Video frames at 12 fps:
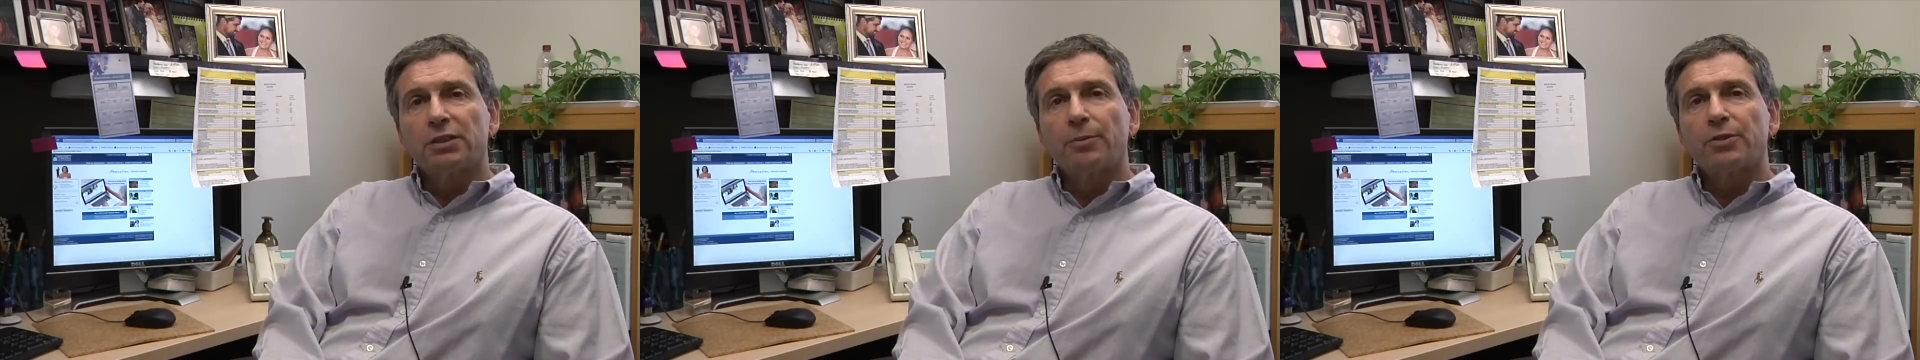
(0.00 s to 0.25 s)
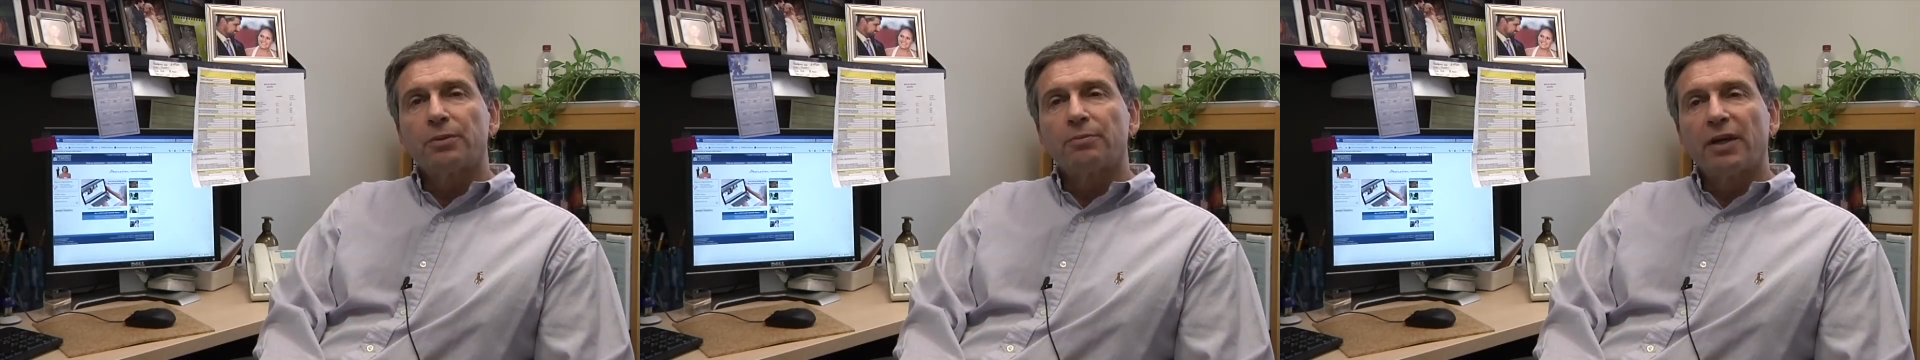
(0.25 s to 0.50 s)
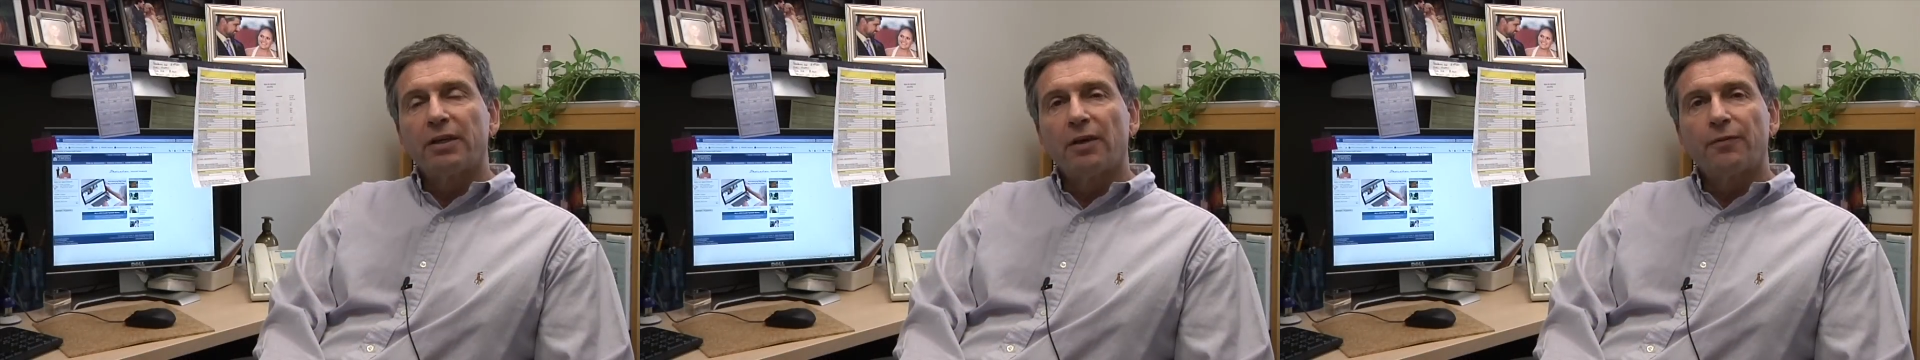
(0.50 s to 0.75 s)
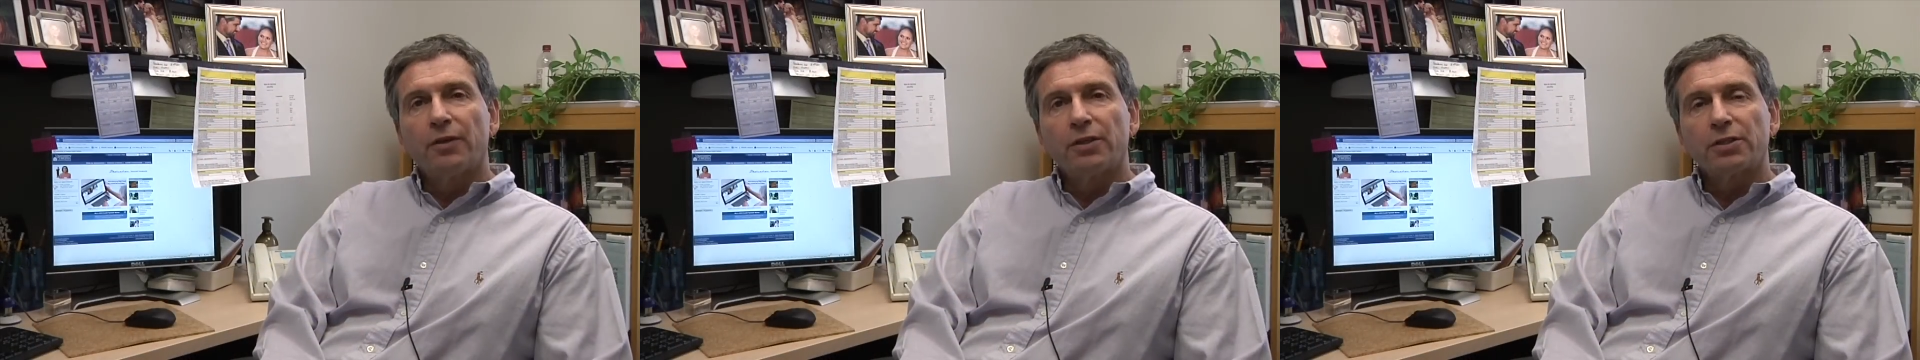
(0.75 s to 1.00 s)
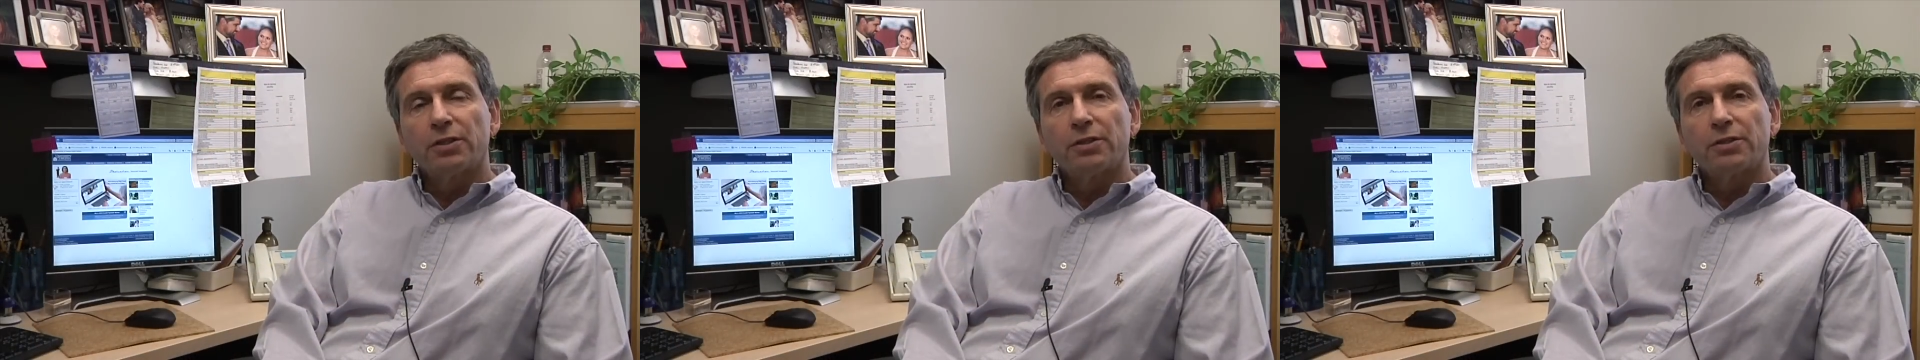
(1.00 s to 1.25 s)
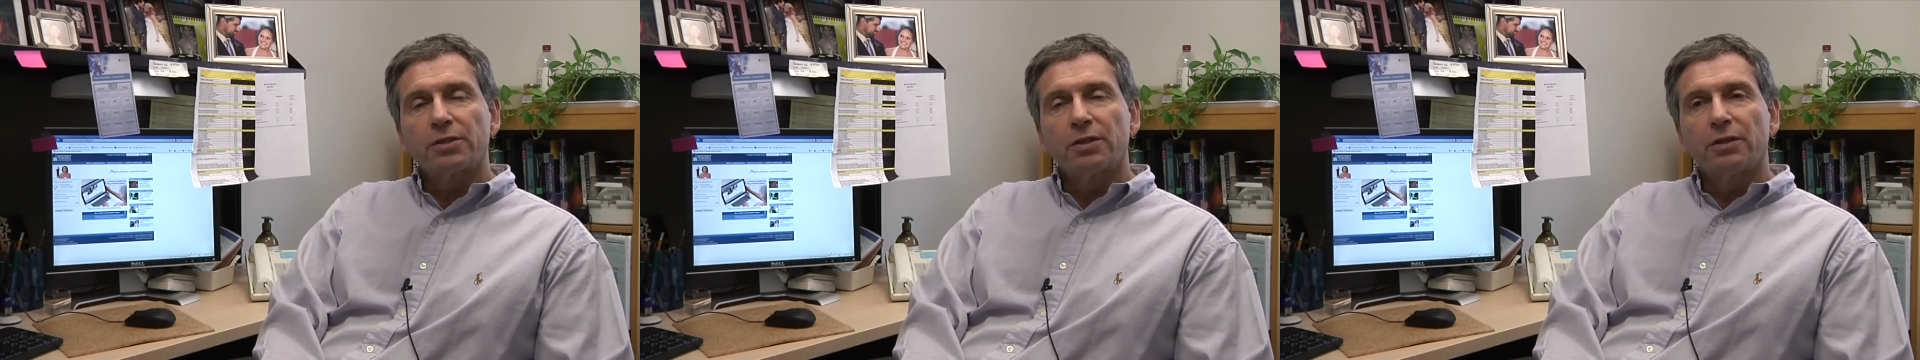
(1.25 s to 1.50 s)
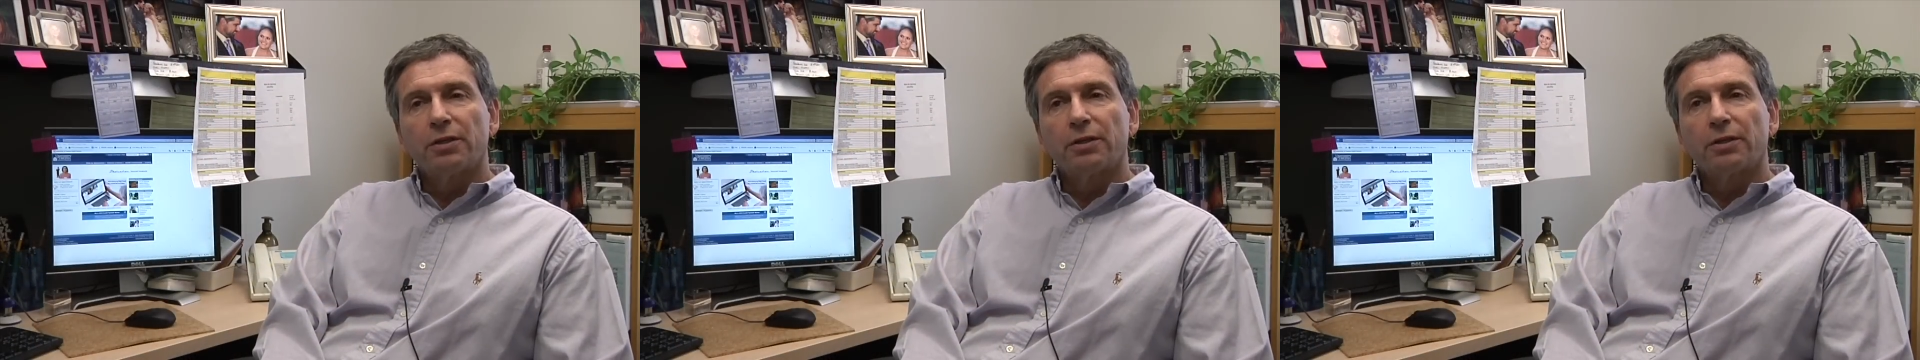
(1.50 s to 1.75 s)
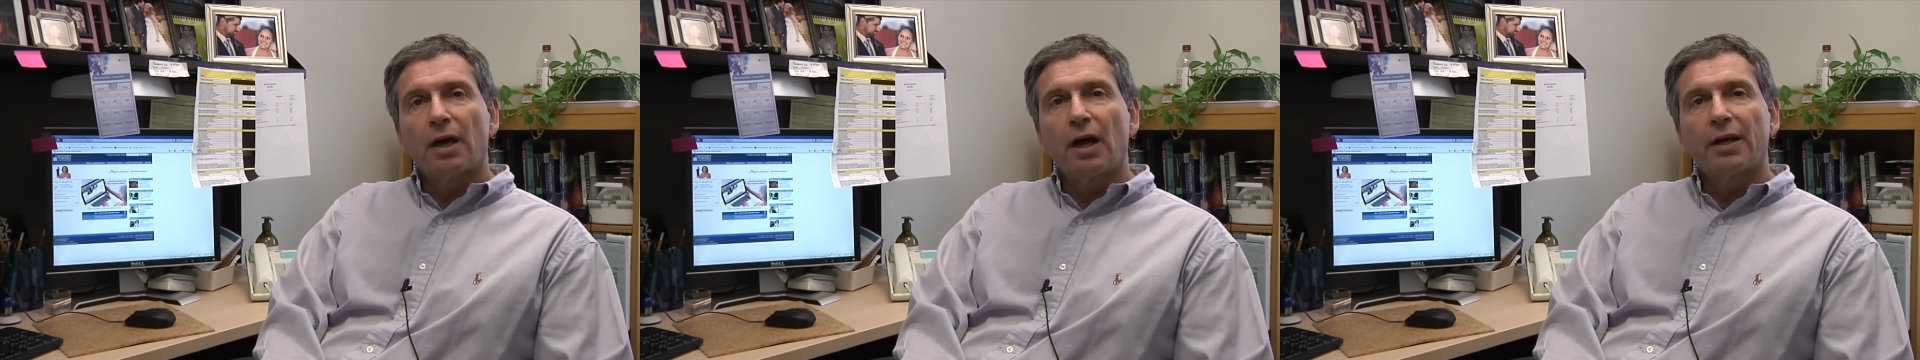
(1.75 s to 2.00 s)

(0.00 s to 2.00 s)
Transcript: consumption, by definition, is the